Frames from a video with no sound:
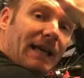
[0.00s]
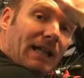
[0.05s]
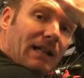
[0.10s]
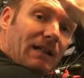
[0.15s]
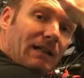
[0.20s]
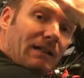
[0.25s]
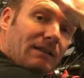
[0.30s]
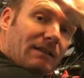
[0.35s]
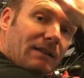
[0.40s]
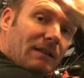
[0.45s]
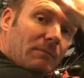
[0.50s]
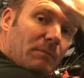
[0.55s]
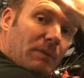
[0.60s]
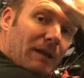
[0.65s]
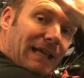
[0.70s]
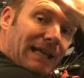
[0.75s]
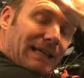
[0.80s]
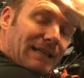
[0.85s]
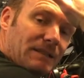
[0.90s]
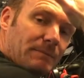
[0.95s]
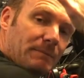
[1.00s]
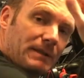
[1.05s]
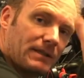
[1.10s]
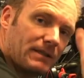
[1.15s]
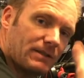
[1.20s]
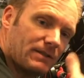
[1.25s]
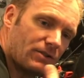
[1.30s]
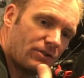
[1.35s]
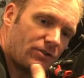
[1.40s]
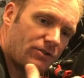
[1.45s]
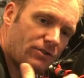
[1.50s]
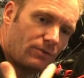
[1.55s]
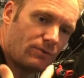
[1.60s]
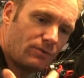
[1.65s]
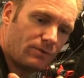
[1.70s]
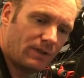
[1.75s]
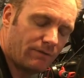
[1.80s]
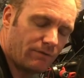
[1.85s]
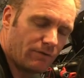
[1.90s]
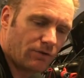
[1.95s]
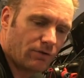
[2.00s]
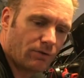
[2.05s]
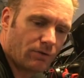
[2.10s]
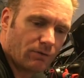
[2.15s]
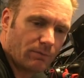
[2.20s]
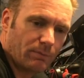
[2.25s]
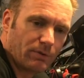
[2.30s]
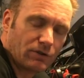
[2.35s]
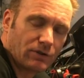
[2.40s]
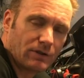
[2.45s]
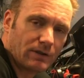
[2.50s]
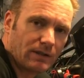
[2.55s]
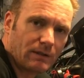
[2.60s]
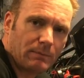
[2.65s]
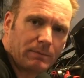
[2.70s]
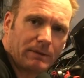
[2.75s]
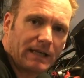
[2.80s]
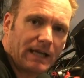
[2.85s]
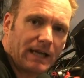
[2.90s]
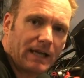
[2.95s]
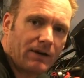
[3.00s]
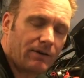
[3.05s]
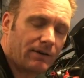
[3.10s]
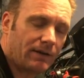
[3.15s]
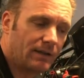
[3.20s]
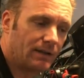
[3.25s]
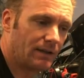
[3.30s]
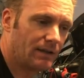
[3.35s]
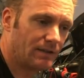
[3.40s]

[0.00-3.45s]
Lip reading: held in place because the suit, even though you pushed a little bit of air in it,